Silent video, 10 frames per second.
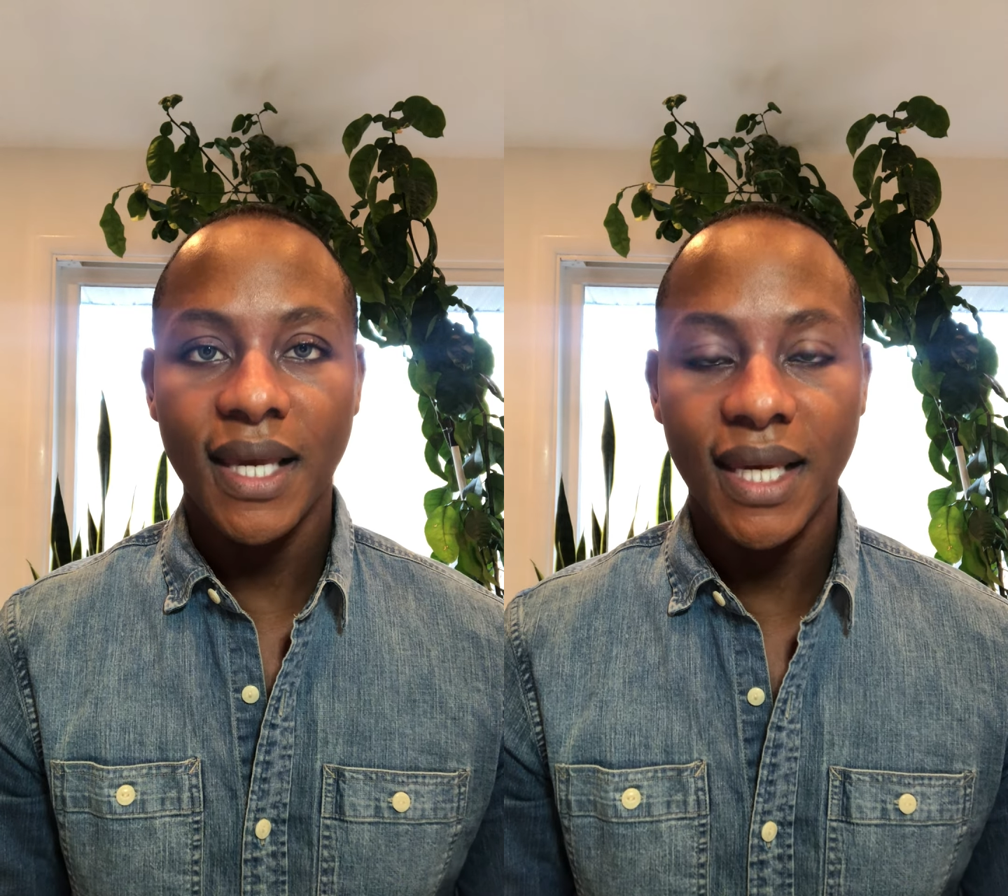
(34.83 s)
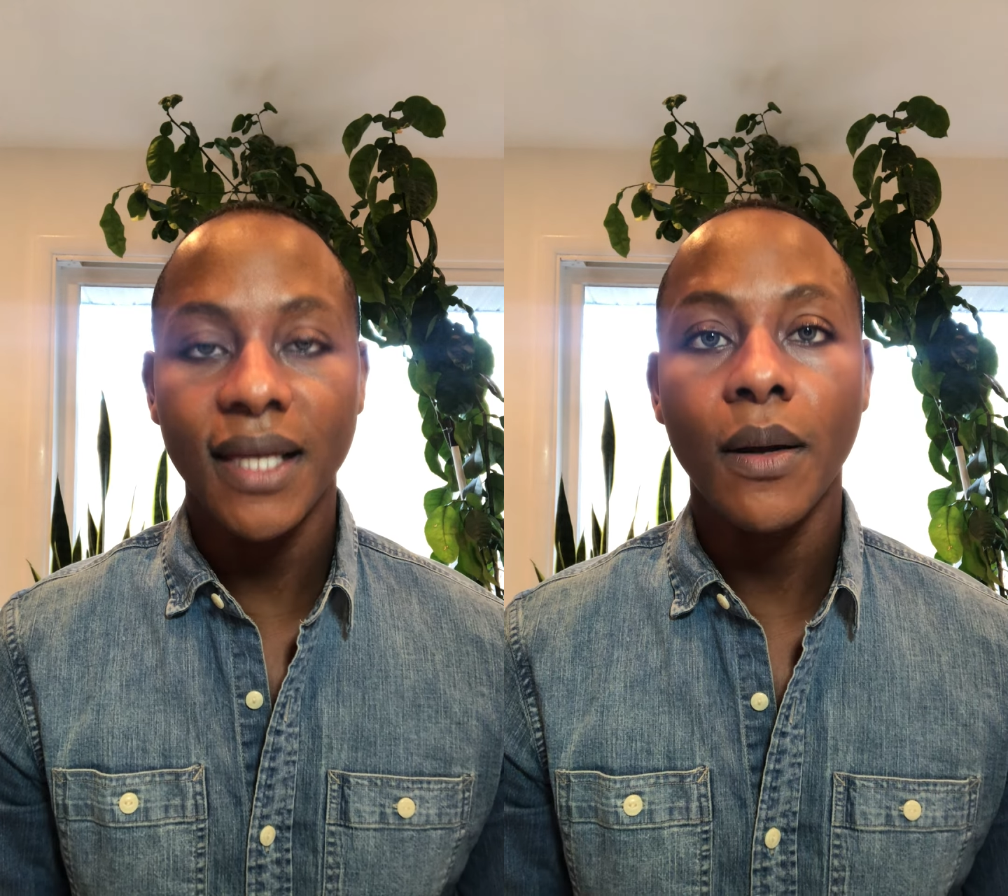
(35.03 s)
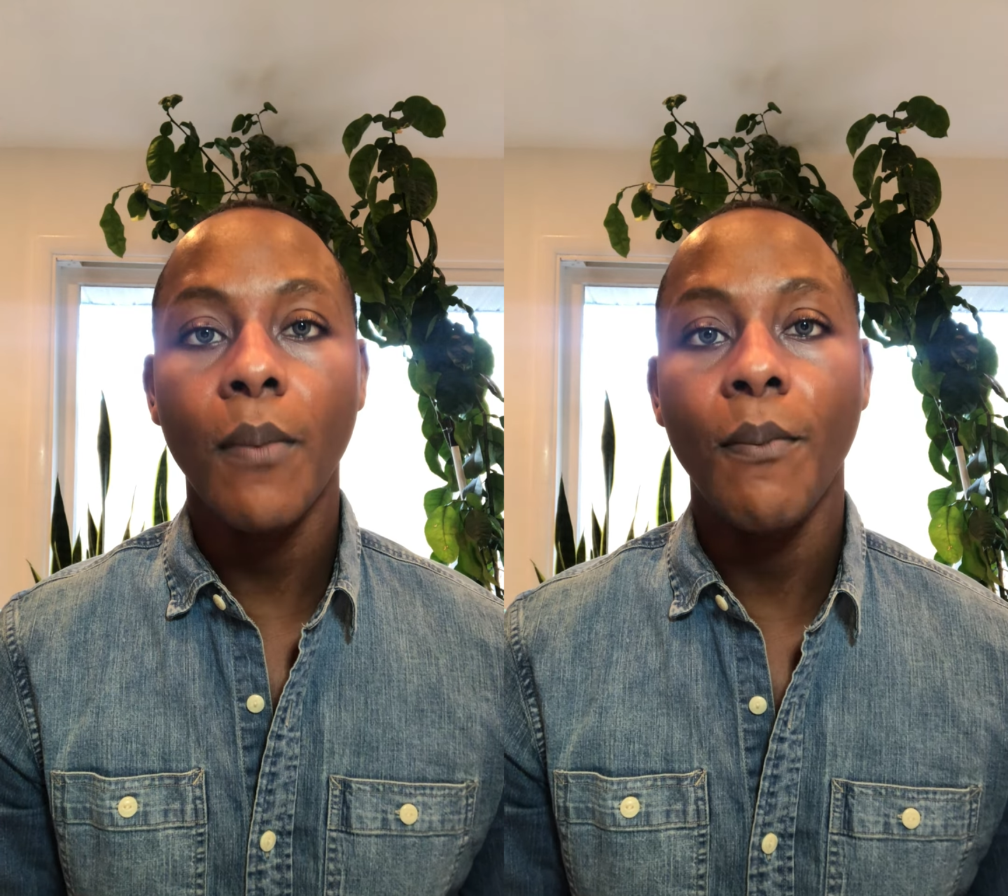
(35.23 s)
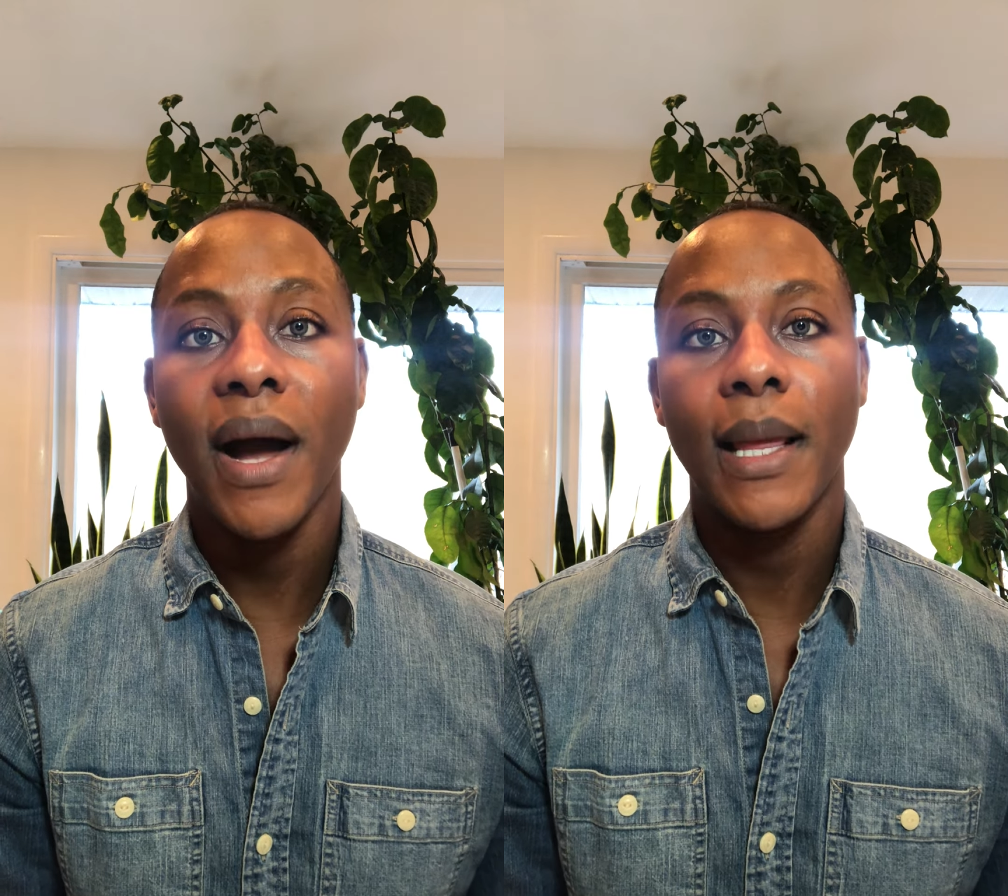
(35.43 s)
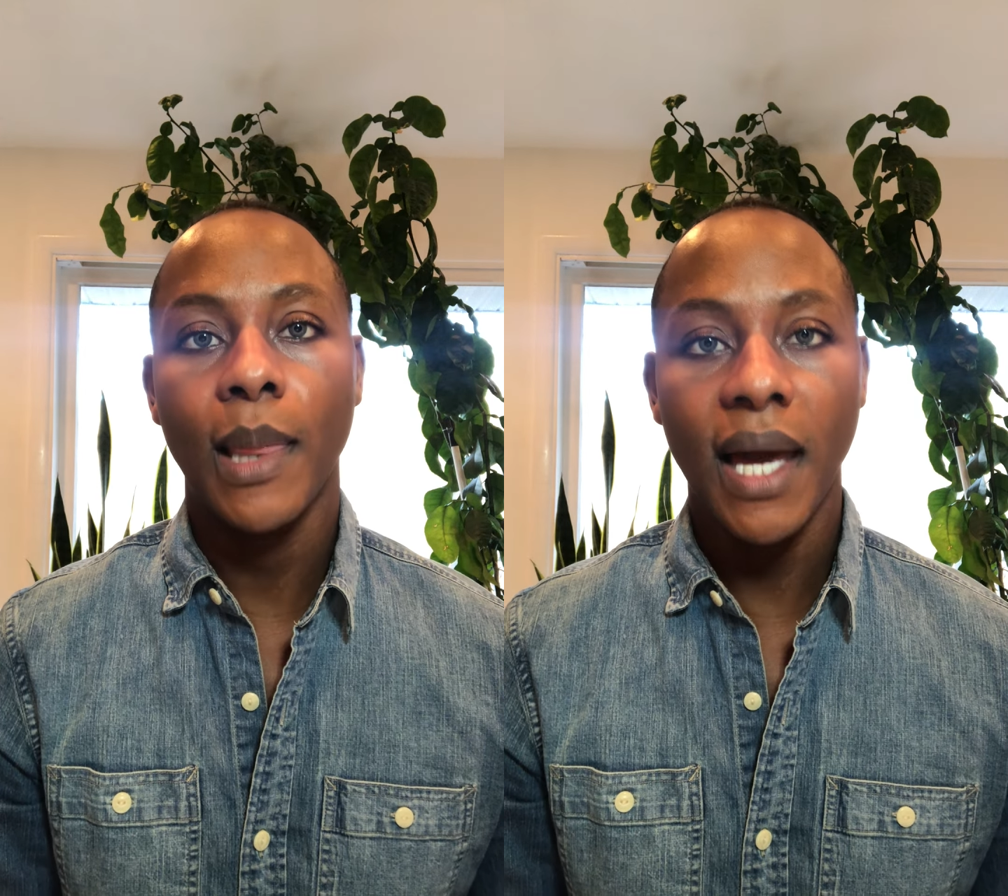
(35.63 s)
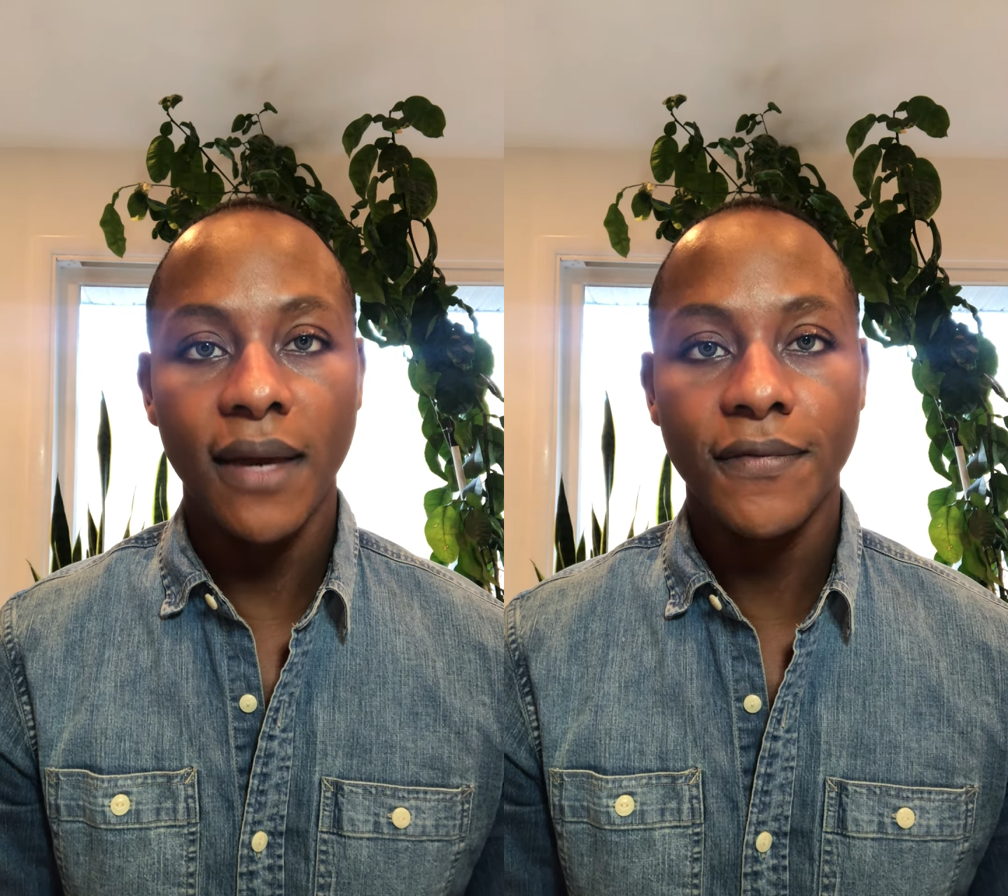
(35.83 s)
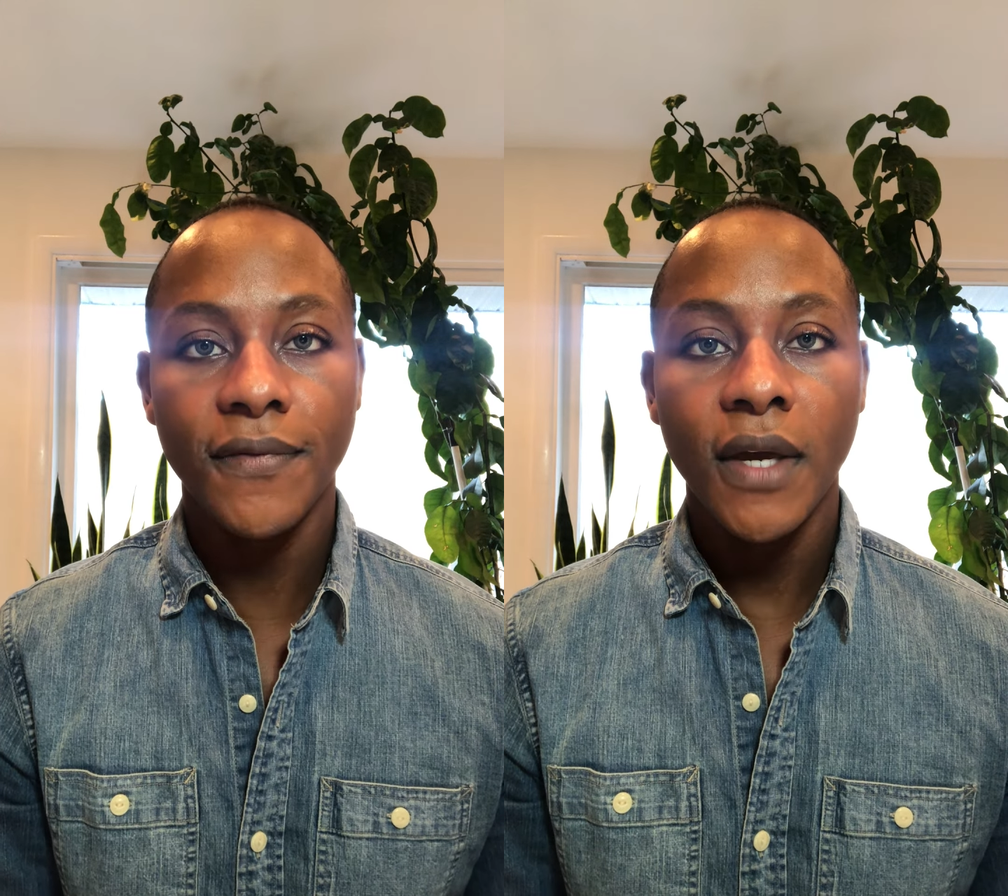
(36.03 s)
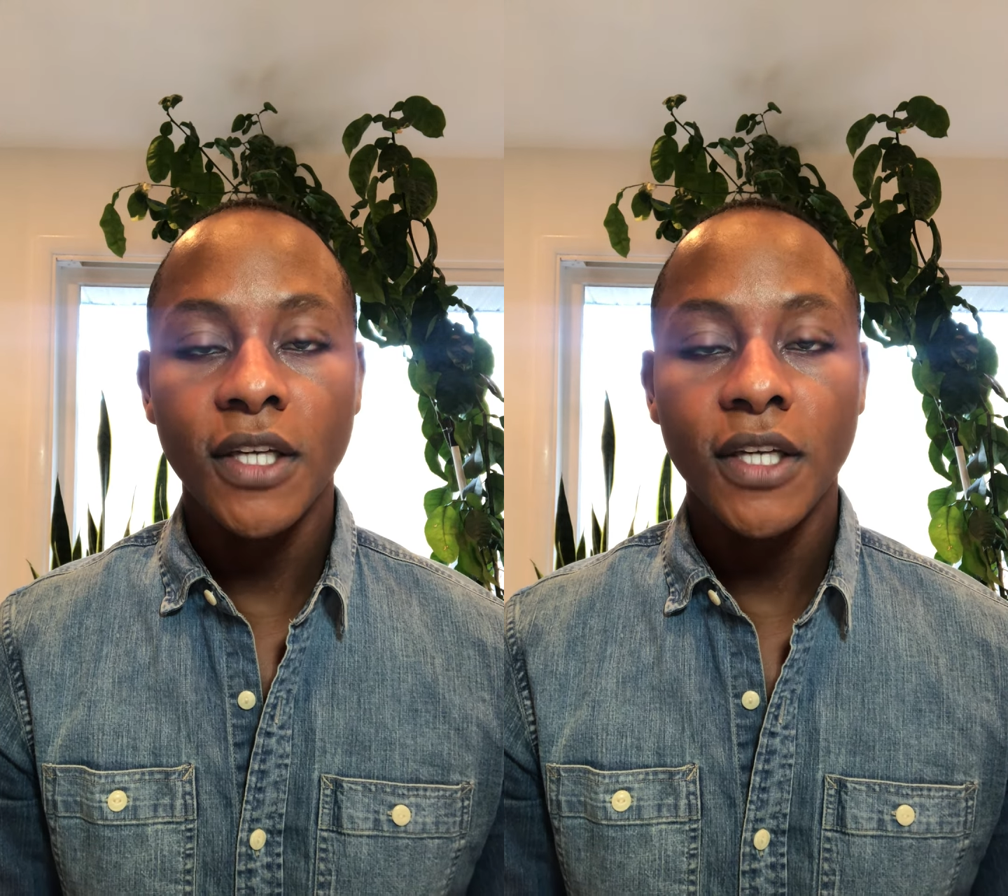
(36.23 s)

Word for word: in my life.